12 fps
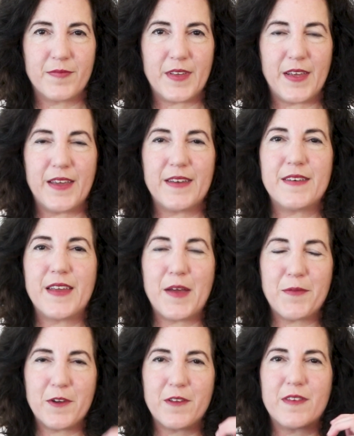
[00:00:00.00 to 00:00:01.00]
And
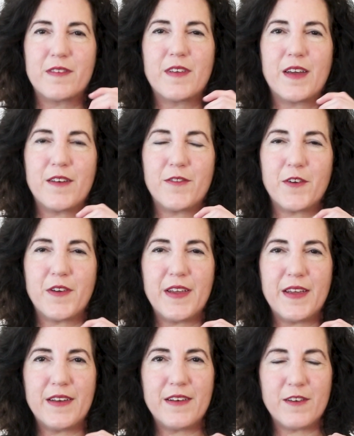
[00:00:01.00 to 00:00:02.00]
tapping on the side of your
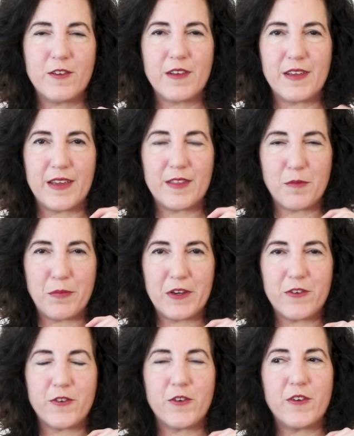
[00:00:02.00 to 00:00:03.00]
hand, looking at the
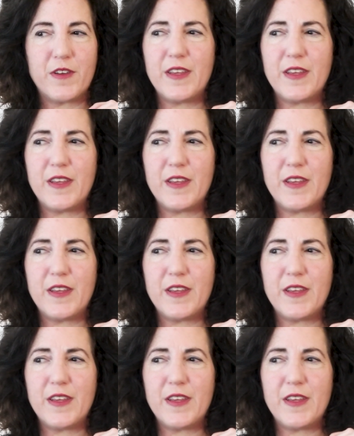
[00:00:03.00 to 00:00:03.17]
picture,